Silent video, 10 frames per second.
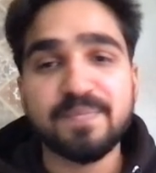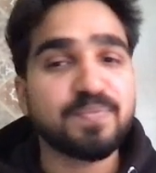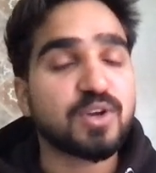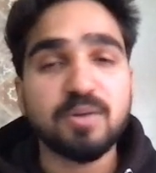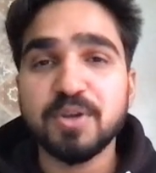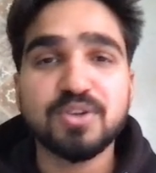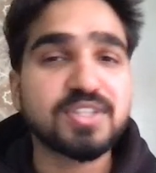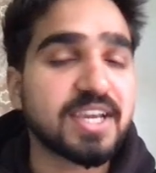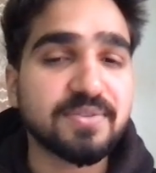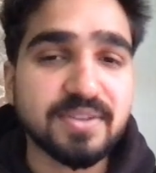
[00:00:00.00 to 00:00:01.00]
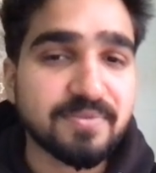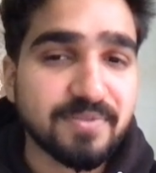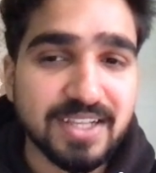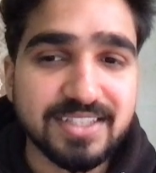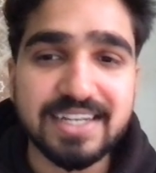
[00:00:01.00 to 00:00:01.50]
Not because I have some
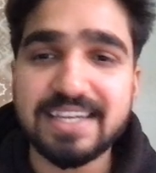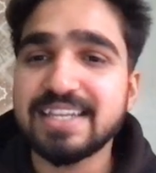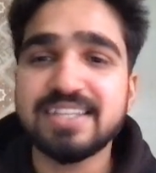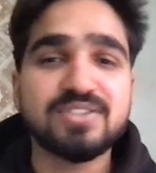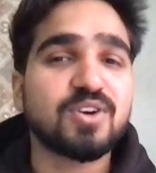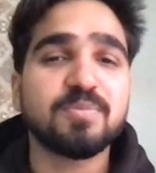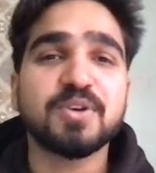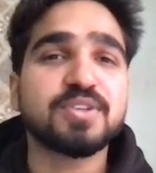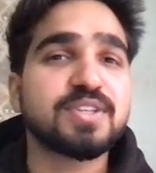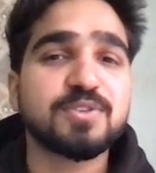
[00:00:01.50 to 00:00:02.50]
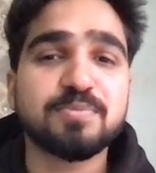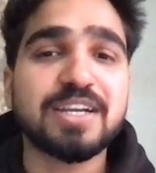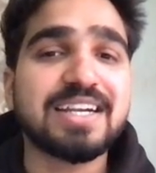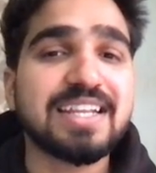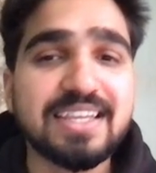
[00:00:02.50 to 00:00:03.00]
fancy degrees, not because I've
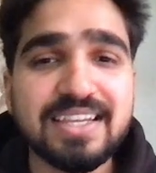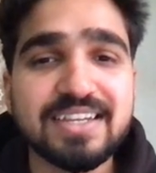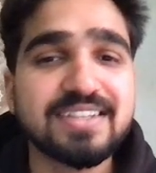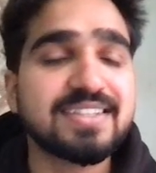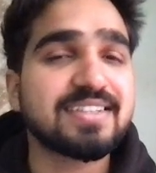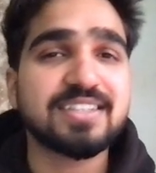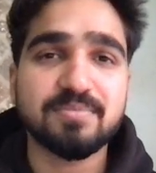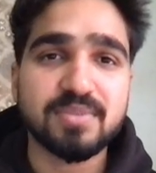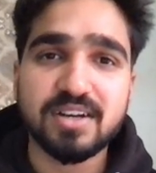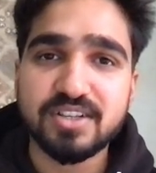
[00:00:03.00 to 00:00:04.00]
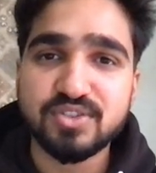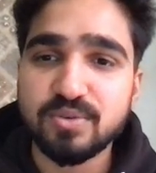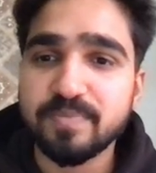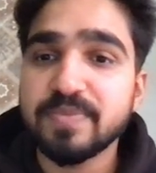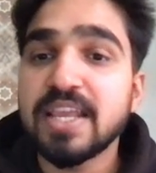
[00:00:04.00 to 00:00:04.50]
spent years in some
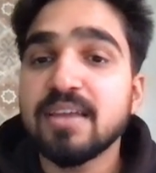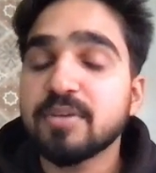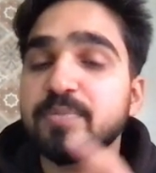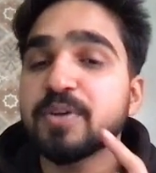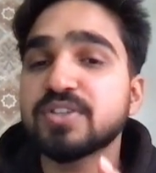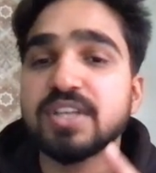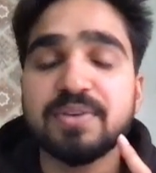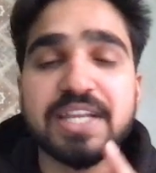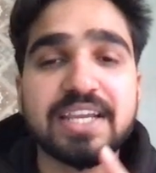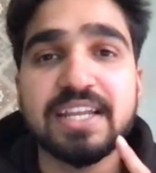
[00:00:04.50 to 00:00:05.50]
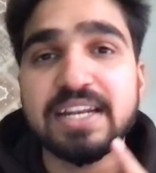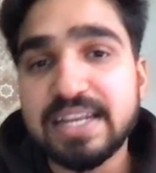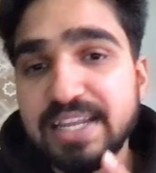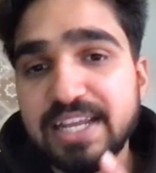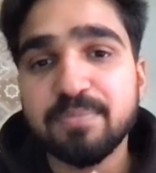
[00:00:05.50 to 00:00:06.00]
classroom, but because I've taken
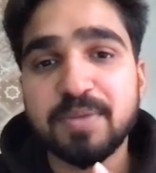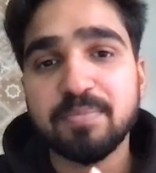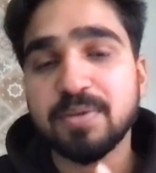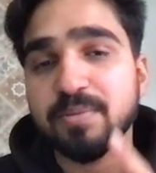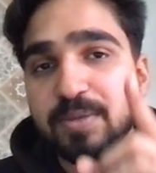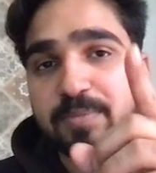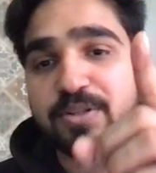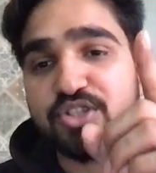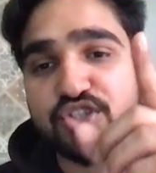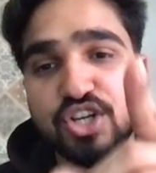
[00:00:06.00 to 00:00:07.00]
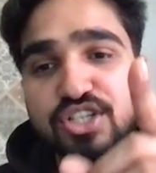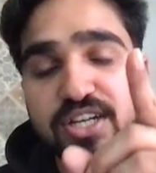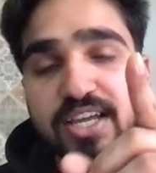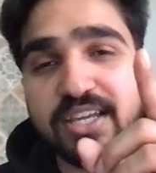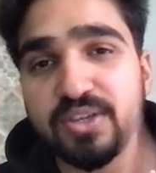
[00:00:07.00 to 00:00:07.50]
real people, people just
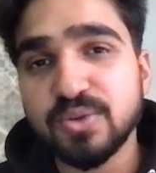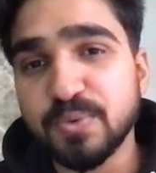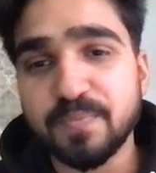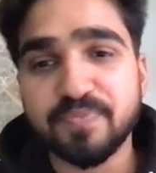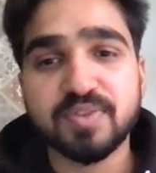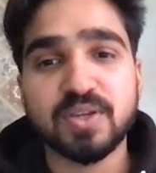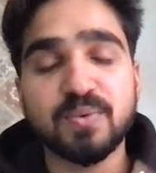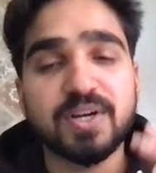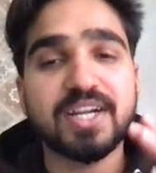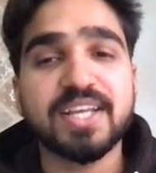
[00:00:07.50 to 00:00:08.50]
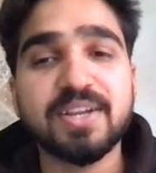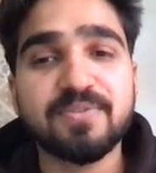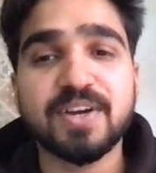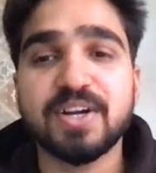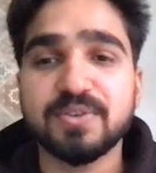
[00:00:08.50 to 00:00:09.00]
like you, who were
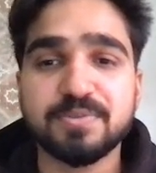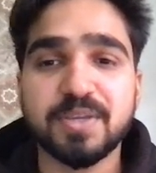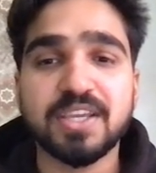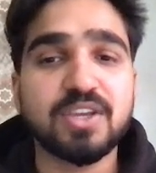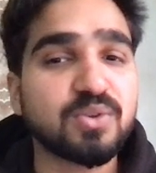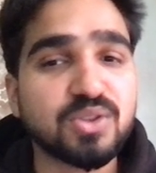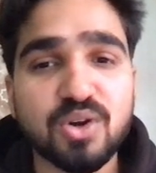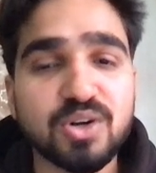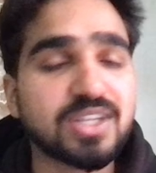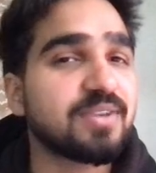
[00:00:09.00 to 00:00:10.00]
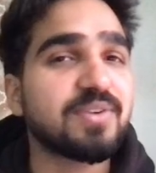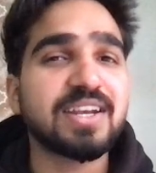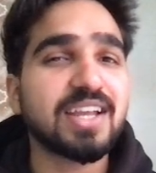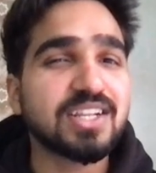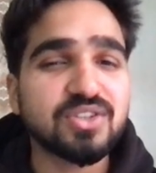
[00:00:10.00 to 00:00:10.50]
terrified of speaking, who thought they were
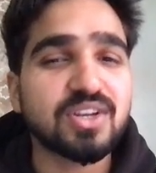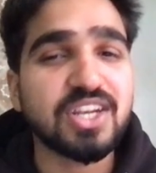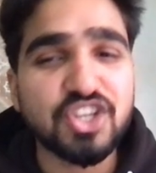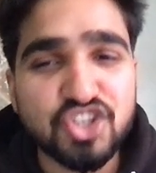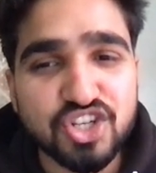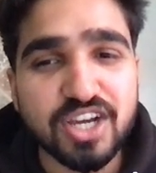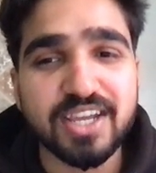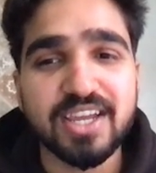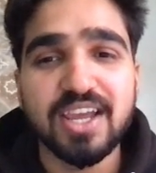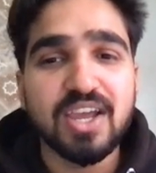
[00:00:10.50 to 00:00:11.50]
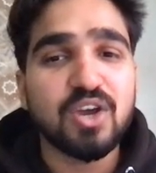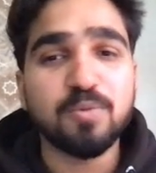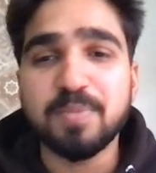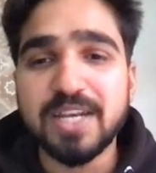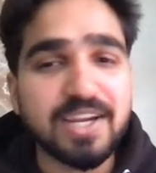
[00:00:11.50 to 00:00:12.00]
naturally shy, who
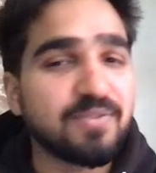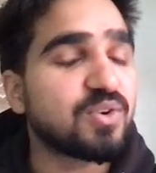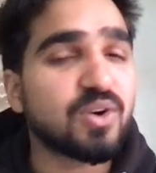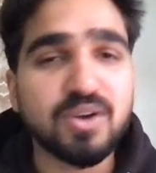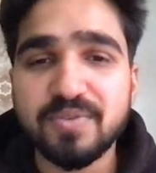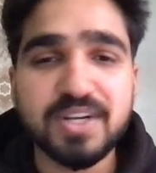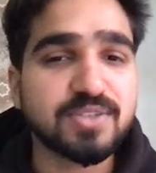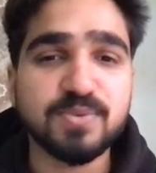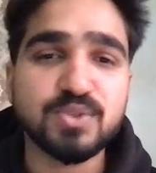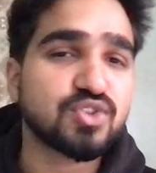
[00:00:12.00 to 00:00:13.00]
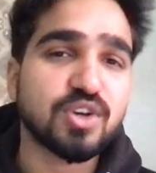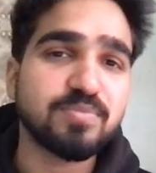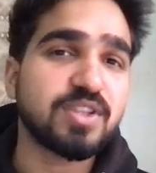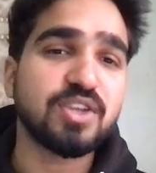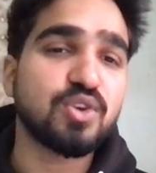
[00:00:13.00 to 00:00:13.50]
believed confidence was
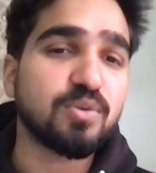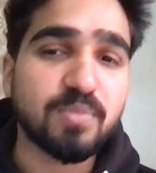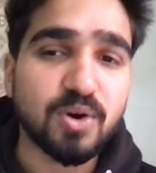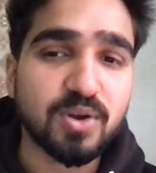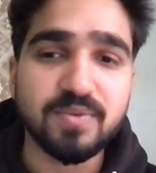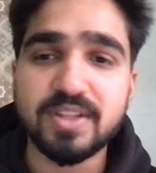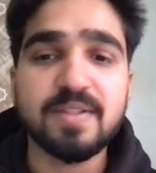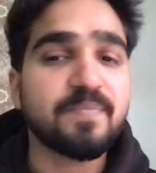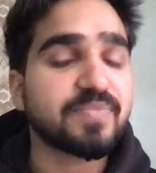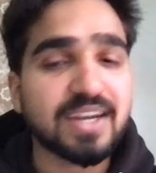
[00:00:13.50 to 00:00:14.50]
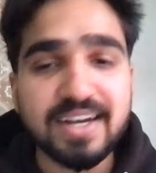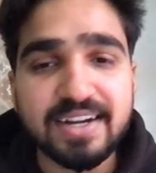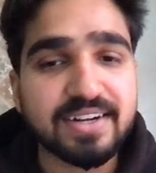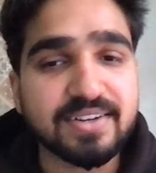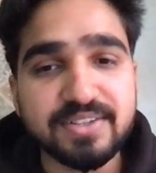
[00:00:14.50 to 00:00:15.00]
something you're born with. And I
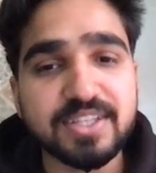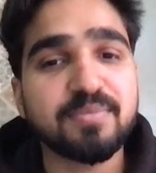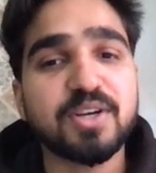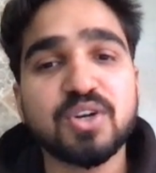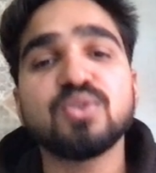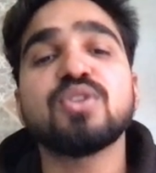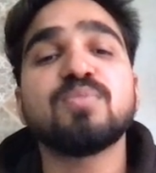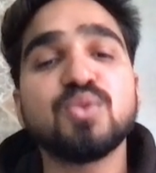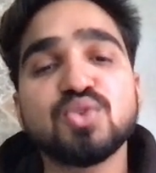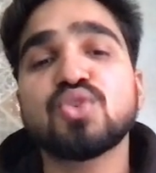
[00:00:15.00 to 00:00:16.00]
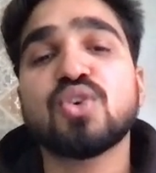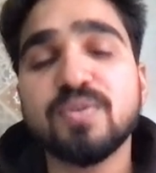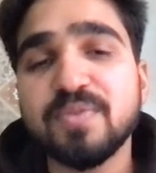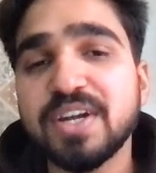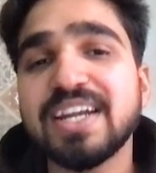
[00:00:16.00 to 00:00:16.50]
turned them into the most
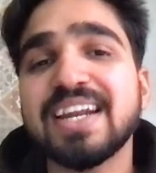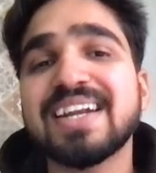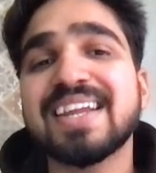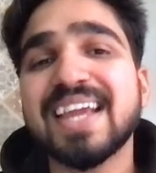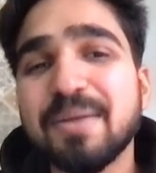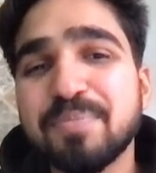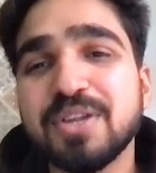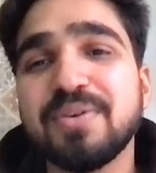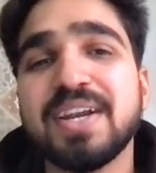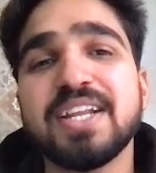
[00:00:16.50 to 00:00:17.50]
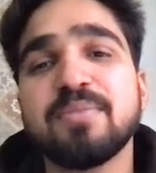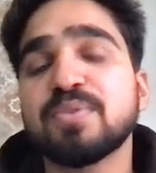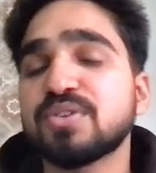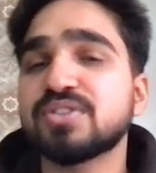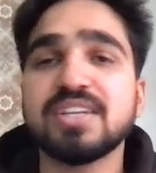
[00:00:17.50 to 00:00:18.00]
confident and captivating
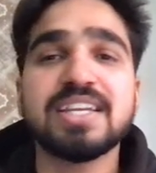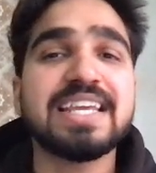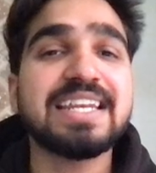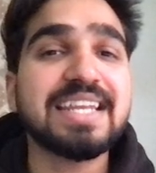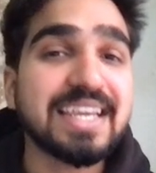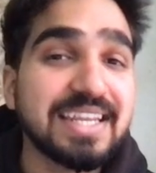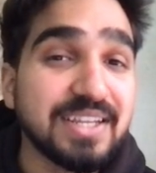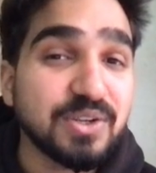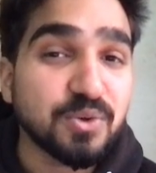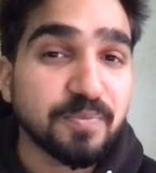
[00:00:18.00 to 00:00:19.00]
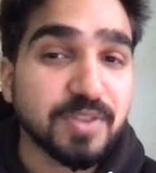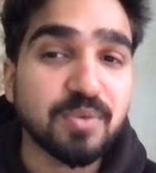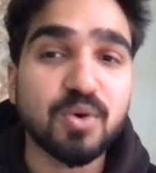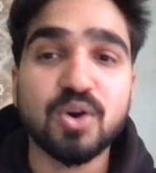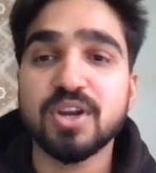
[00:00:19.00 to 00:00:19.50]
person in any room they
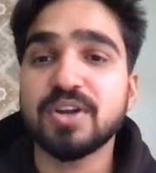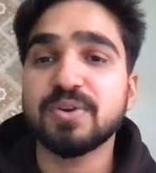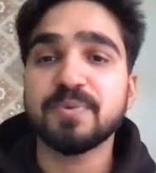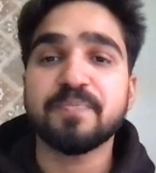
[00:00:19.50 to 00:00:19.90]
walk into.